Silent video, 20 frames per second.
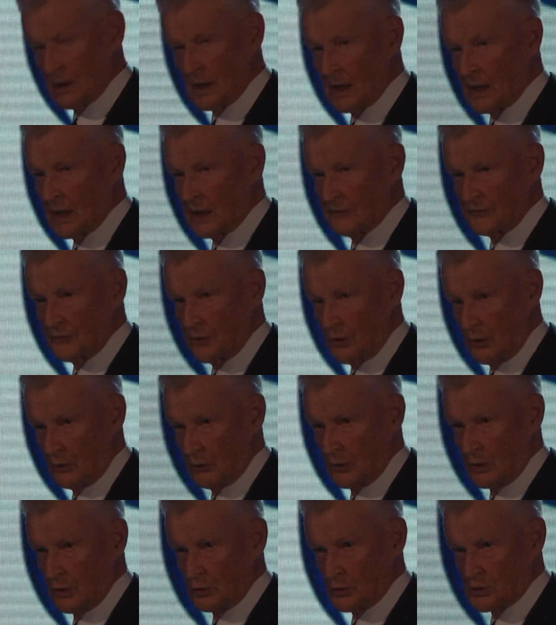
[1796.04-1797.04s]
I have
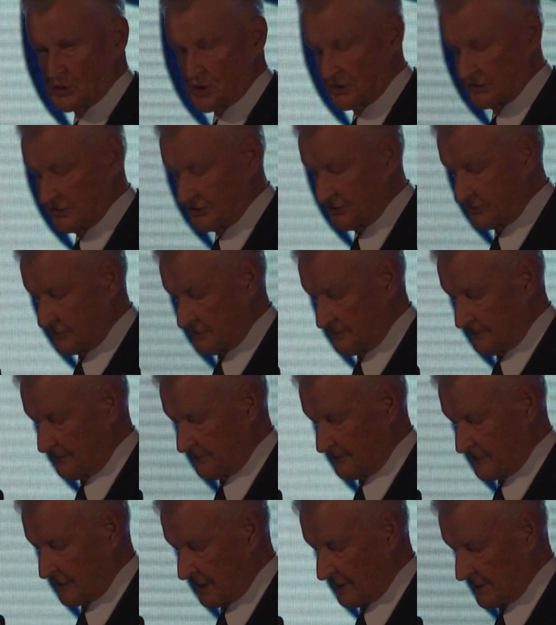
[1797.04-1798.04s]
no illusions
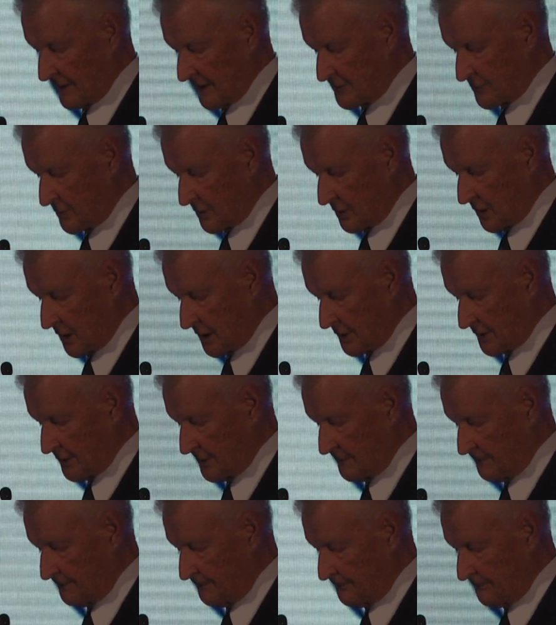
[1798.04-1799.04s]
in that regard.
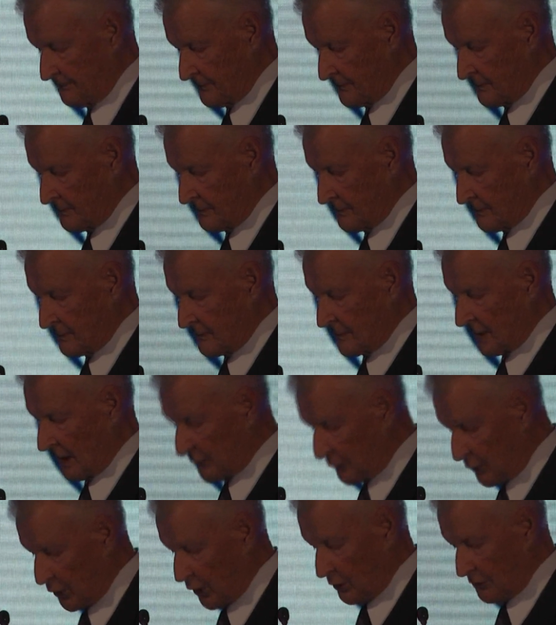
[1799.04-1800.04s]

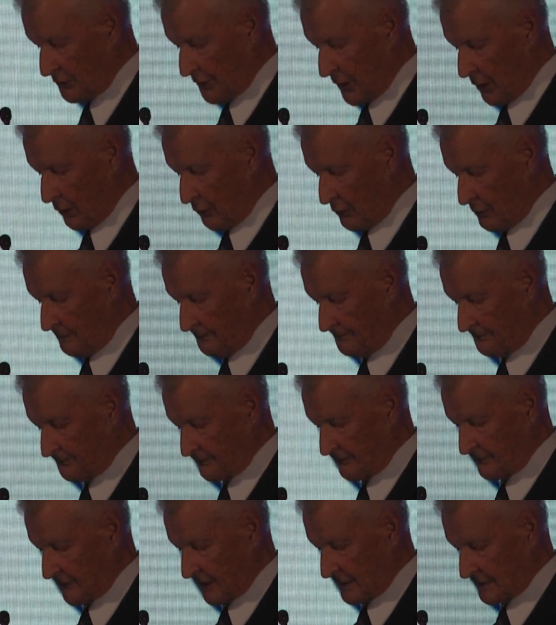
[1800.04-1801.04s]
And we all know
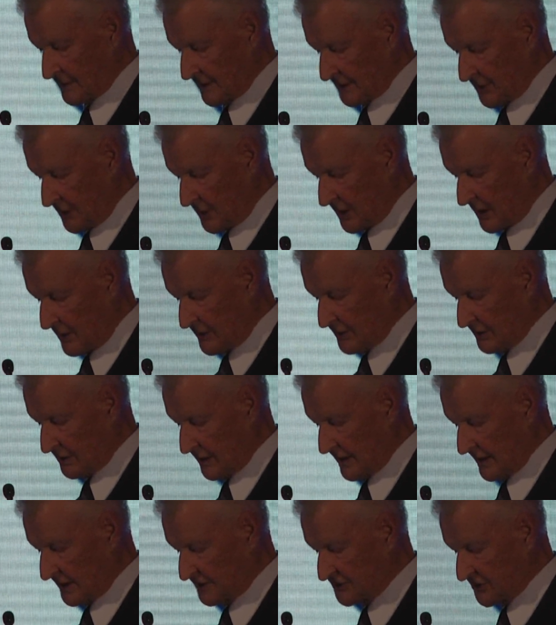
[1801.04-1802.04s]
that the
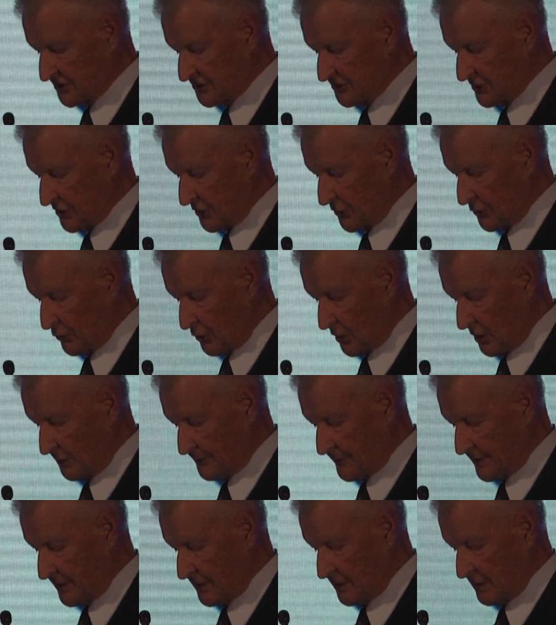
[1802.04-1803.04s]
currently existing
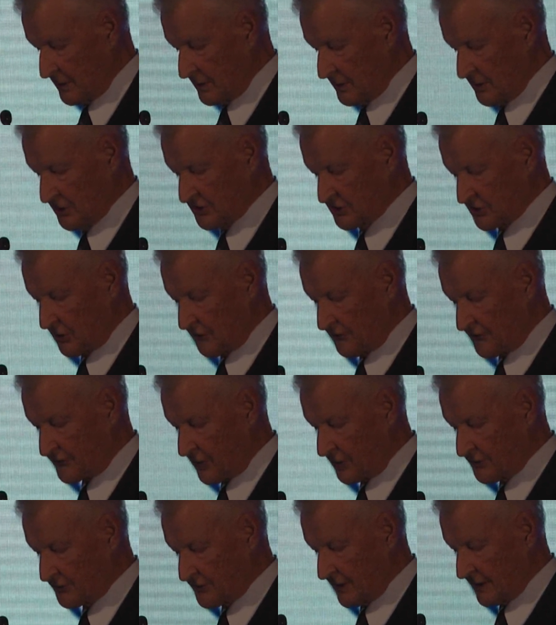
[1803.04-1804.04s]
Europe is
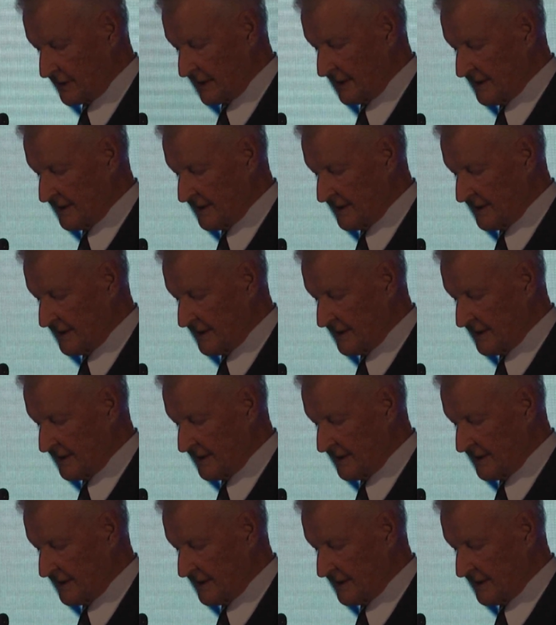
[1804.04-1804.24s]
confronting